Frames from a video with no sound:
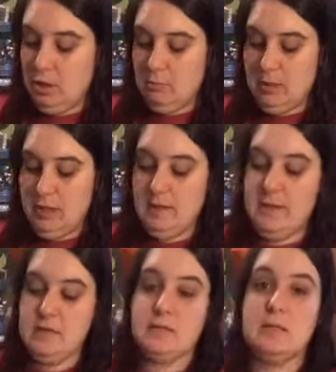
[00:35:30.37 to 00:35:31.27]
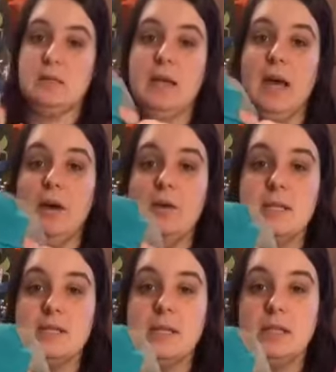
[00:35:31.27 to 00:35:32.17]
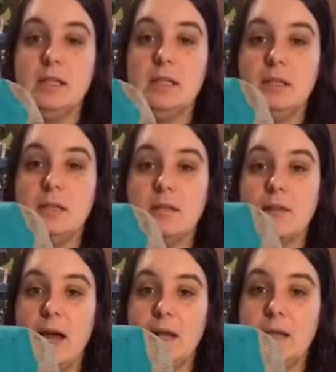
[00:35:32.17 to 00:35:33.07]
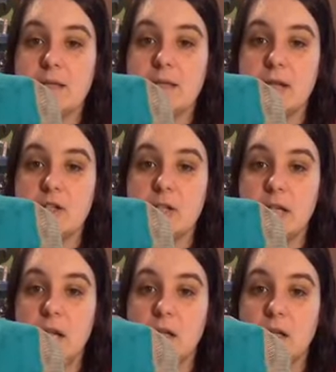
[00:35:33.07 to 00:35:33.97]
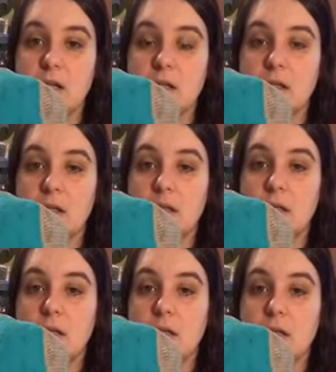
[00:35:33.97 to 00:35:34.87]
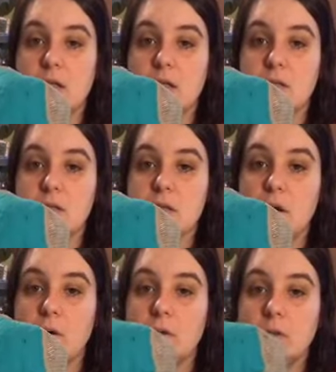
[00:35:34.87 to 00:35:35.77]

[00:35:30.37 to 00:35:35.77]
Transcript: But this cow that's on here, that is actual ink. So,